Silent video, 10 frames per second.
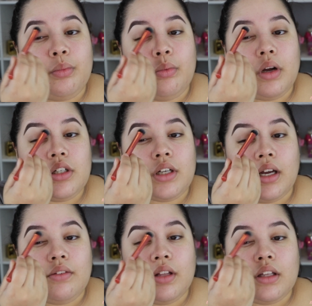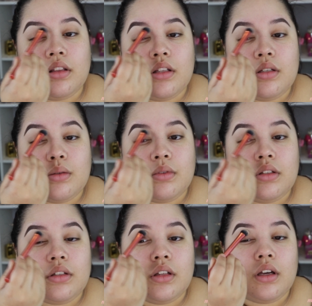brush kind of like this one
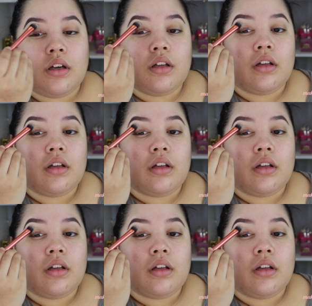to like